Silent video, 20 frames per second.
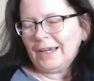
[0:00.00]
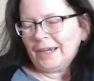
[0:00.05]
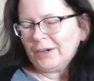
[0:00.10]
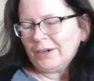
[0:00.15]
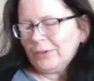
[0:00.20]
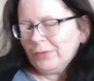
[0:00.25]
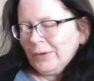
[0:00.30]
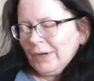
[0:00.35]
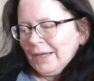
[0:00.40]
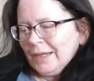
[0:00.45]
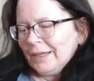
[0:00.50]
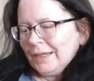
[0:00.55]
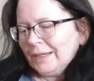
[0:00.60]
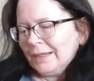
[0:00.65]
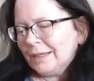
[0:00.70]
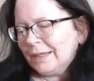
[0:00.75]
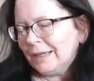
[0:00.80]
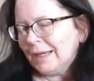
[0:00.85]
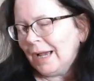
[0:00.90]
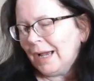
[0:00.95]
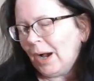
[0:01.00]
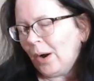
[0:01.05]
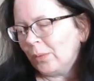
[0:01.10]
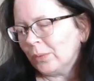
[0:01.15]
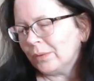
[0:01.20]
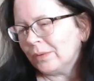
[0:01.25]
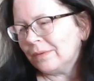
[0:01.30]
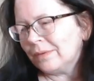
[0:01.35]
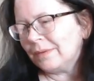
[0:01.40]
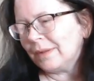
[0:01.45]
decorated
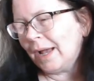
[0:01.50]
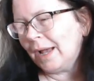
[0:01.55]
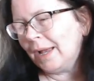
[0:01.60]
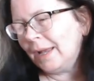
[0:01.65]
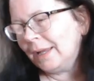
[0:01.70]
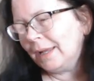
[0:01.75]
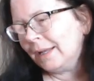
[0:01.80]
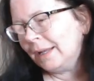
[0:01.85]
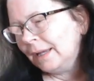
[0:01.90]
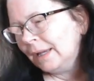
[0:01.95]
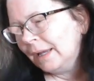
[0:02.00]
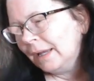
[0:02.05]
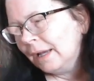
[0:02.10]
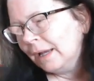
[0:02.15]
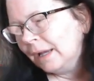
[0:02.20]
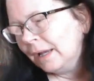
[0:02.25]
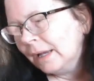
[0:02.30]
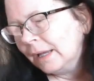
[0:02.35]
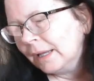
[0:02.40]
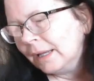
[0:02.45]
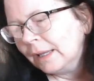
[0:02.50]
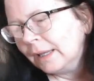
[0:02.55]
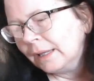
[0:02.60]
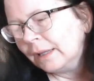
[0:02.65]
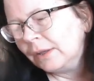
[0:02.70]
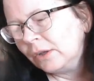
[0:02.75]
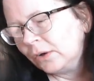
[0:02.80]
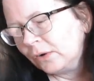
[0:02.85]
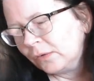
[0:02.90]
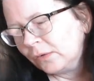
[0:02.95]
outside
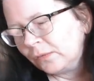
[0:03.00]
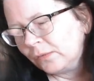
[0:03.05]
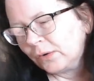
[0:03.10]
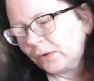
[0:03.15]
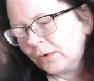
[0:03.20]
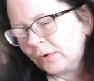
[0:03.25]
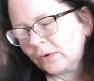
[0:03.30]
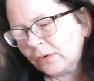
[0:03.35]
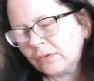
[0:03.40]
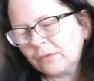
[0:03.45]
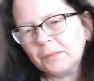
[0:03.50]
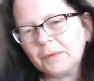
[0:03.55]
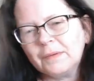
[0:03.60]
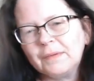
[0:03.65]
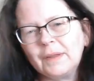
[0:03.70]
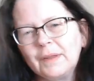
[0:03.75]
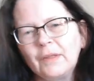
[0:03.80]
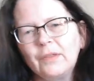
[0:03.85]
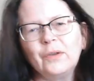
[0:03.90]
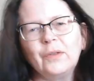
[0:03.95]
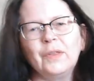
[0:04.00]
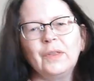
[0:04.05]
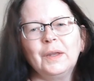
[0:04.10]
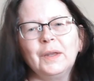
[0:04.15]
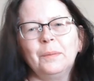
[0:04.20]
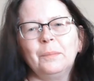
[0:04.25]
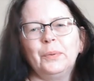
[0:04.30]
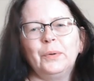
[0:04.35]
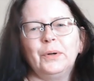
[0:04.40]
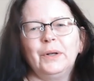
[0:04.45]
here for Christmas other
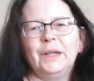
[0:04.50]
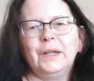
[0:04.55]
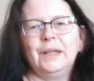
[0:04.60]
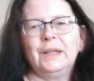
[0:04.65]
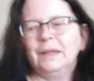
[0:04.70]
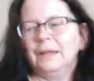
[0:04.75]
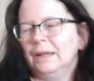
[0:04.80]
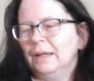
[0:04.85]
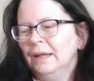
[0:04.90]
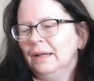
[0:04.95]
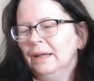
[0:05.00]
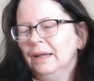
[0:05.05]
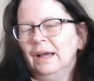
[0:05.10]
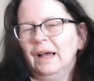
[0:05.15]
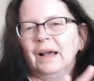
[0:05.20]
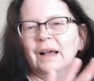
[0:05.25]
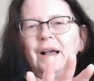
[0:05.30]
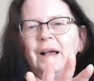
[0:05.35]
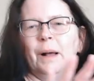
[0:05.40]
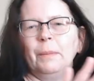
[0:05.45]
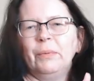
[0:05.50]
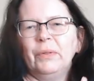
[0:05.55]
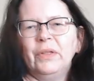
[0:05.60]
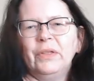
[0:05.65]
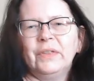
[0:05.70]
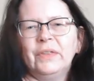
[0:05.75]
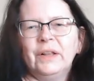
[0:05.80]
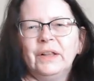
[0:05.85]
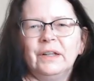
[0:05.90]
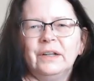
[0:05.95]
than putting a
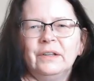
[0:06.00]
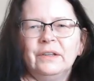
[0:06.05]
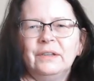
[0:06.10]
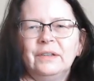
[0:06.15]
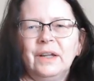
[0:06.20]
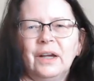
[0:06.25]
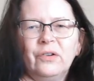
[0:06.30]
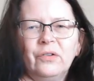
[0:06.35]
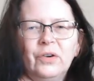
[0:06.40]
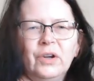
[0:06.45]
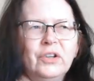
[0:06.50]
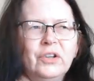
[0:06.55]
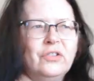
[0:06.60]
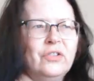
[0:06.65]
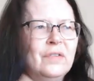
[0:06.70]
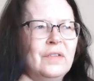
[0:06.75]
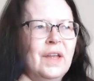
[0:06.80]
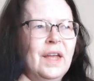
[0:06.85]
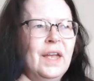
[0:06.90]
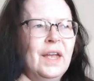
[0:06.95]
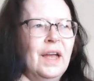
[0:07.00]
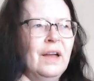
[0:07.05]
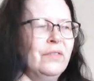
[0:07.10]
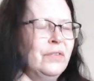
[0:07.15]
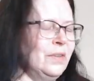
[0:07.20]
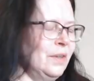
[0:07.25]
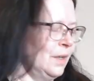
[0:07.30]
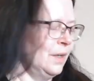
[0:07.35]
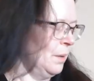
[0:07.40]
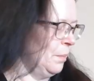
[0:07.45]
couple of the little decorations I
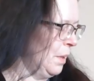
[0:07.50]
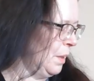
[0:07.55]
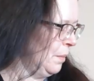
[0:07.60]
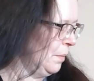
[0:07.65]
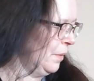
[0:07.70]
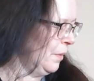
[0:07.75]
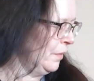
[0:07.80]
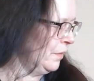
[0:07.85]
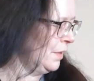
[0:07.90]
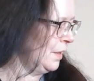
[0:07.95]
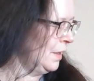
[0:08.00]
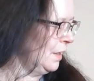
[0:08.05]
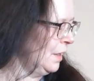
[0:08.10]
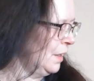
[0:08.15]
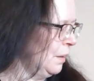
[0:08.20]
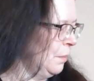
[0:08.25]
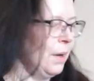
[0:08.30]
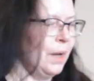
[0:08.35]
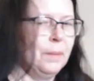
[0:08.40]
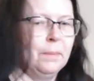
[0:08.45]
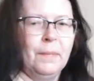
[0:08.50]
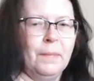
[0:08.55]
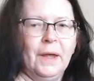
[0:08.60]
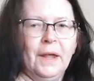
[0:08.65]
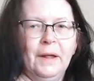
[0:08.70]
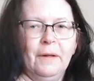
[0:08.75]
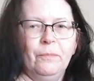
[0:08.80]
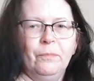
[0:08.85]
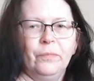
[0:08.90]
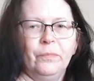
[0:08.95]
have sitting them on sitting them on
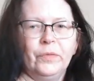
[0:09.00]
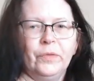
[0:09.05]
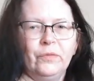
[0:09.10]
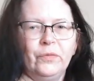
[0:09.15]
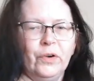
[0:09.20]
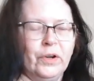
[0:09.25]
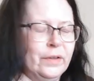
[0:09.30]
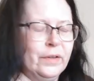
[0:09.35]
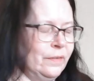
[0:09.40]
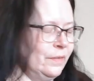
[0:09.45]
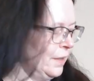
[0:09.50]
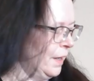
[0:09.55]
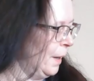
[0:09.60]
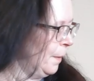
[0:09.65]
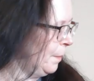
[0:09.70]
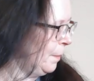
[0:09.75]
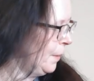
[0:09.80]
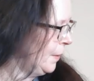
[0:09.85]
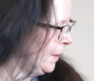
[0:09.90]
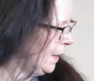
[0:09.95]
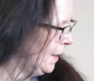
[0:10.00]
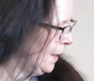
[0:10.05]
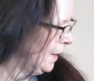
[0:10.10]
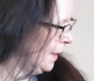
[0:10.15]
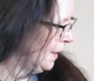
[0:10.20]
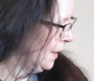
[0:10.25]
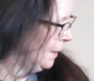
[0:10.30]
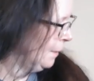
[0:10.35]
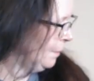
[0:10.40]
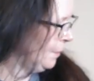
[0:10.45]
my front step.
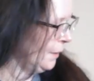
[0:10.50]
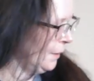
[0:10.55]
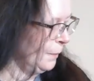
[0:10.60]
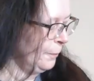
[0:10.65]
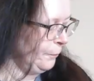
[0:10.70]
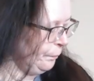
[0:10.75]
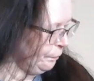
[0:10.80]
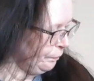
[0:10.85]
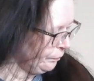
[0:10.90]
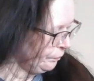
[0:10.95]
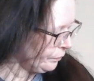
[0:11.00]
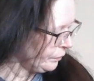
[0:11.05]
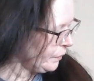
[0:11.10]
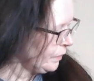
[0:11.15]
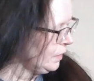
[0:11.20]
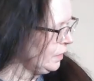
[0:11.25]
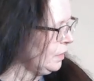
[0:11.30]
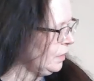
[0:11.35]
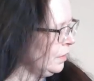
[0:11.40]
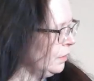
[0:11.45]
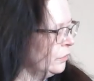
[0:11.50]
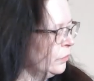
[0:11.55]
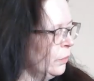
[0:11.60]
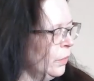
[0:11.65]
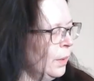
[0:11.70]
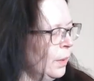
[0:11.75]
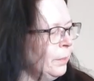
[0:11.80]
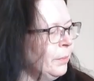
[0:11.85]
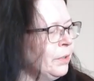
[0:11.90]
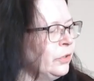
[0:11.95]
But
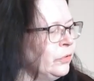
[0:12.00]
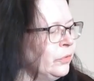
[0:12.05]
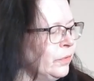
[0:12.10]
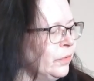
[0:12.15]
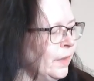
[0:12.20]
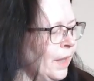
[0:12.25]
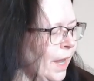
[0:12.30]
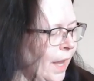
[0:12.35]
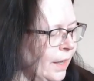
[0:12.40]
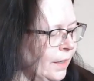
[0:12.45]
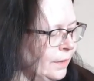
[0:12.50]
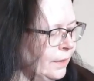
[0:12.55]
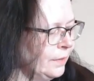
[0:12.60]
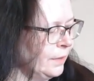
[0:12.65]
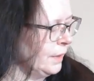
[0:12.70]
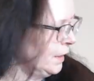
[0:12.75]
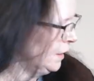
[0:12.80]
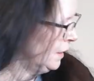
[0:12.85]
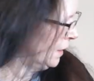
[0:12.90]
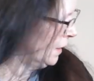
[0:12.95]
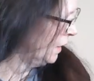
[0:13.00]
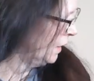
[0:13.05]
so I'm gonna do that.